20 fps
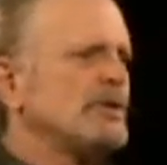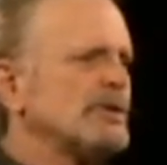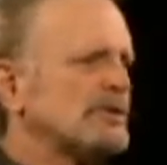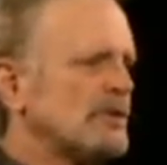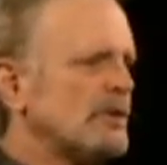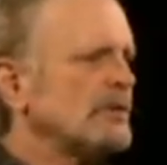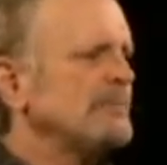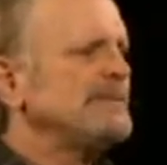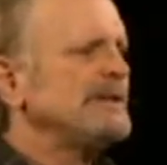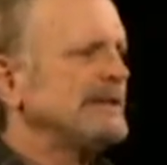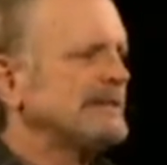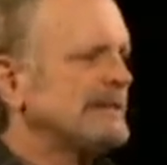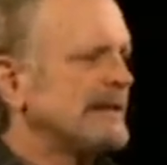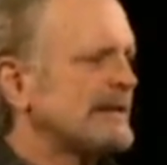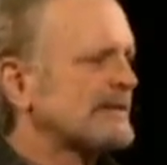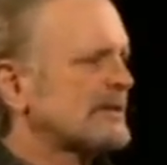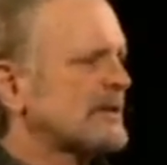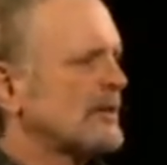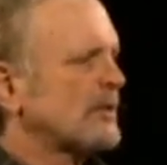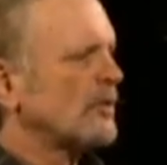To interpret a
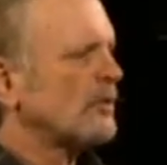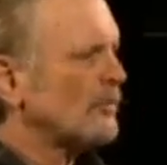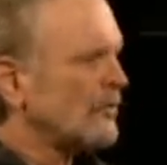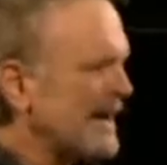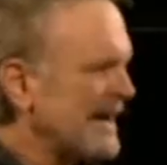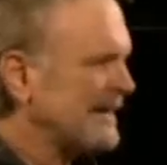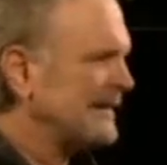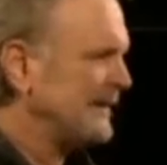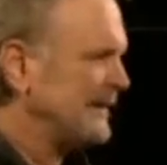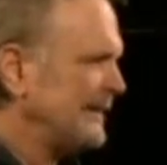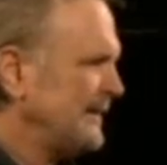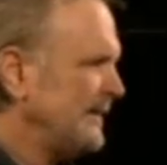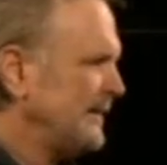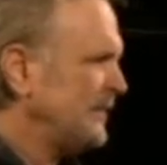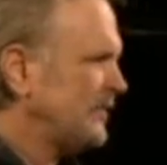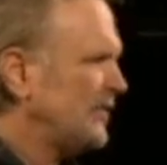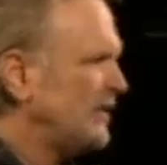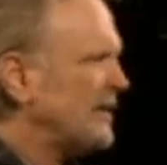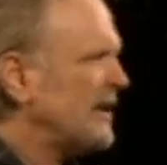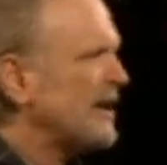text
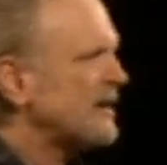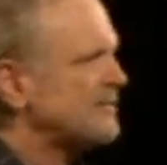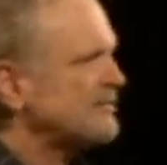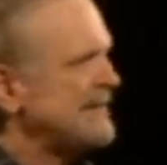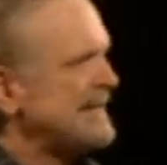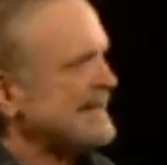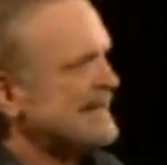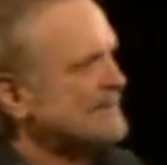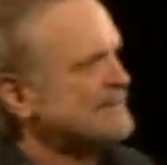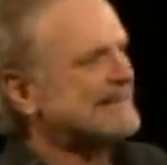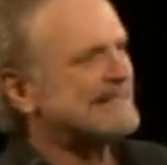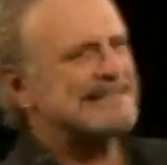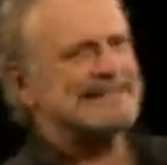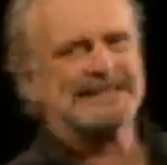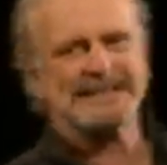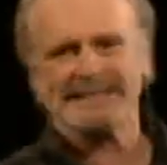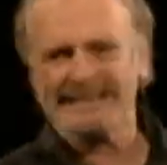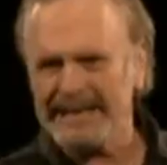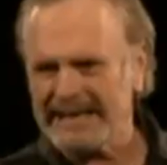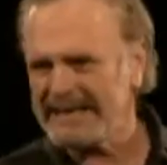correctly, to not make a
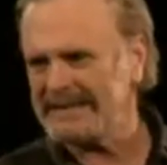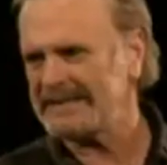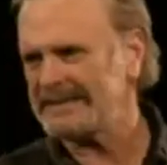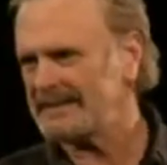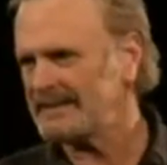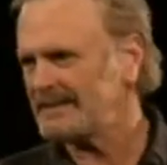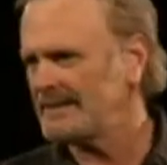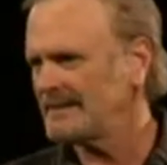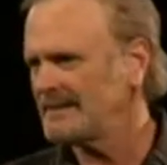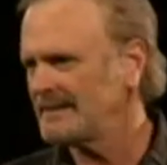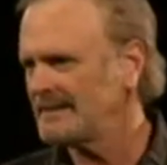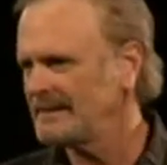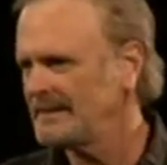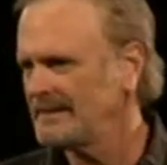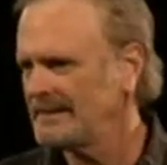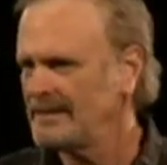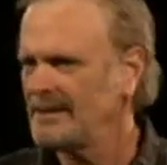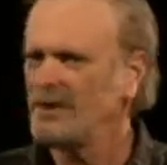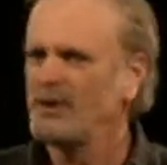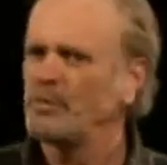mistake,
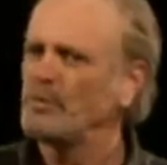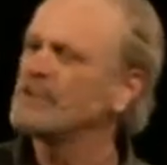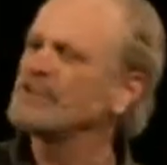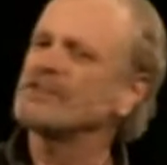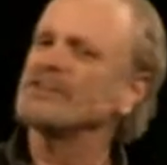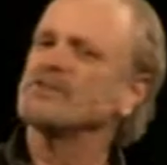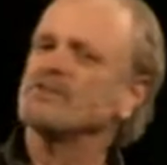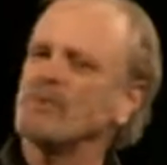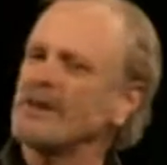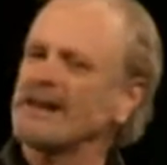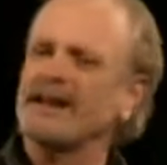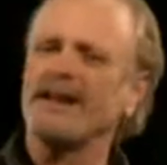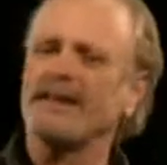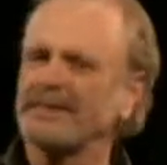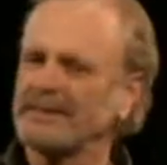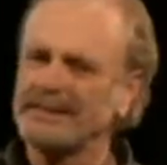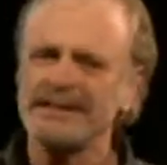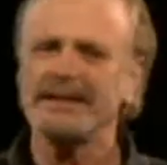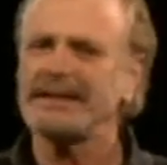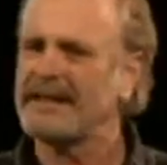which is what I
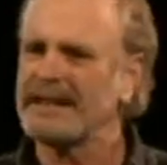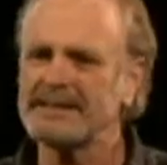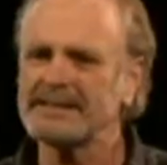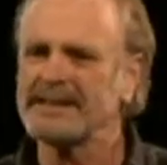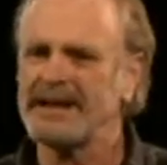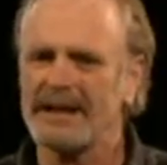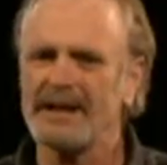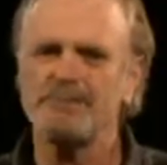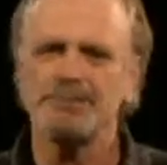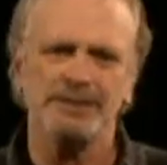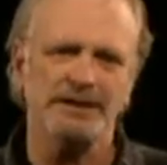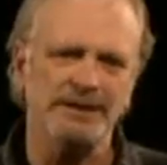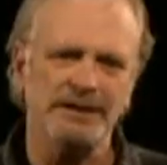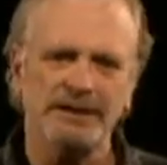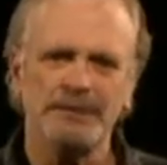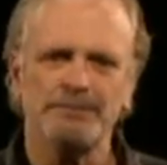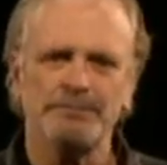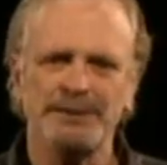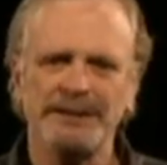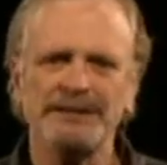think has happened
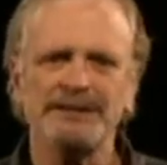in